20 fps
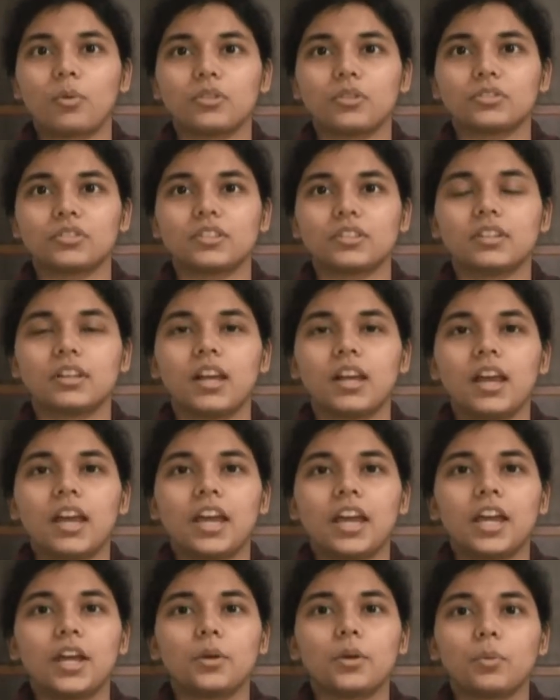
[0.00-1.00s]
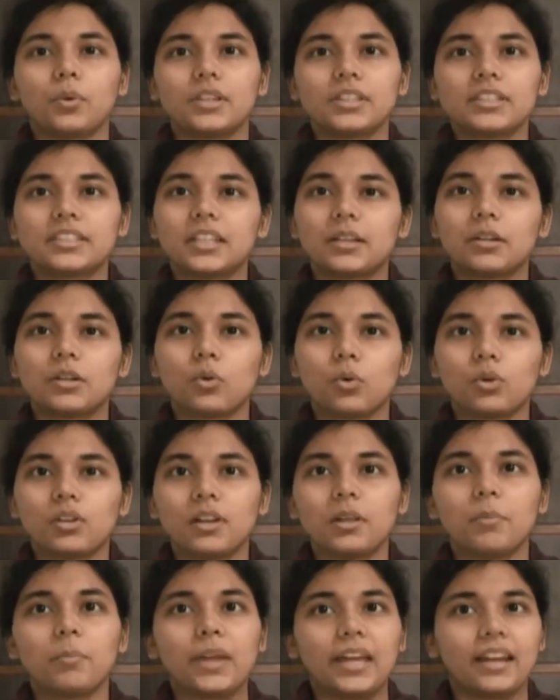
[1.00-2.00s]
It's a very good treatment. I
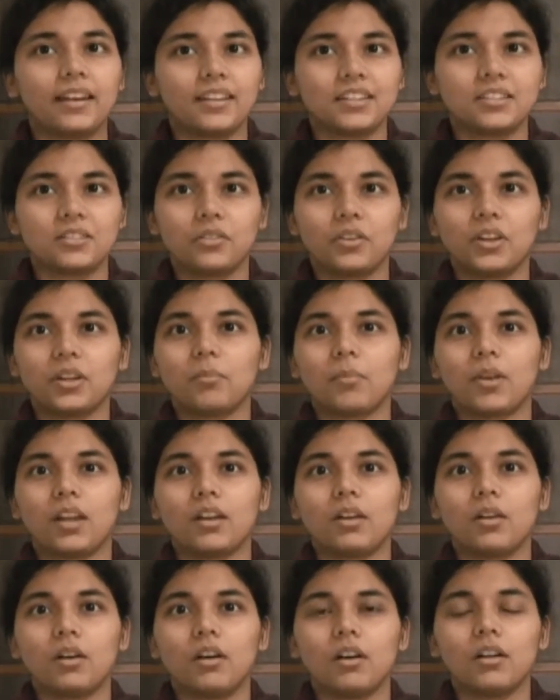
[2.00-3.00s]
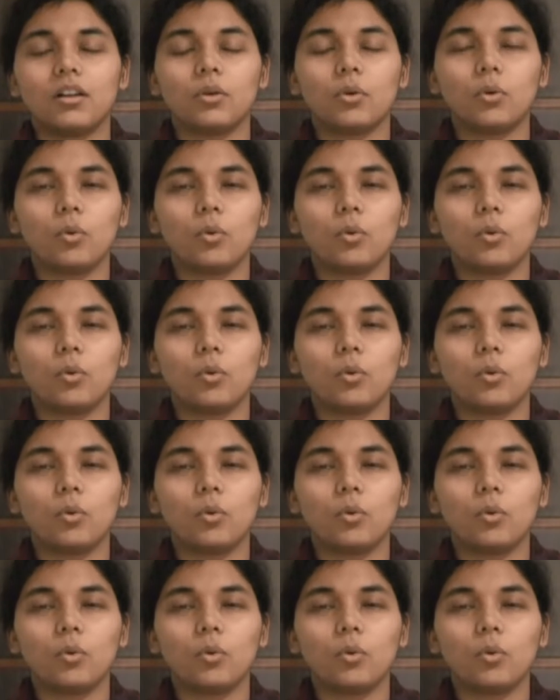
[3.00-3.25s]
under I had the operation.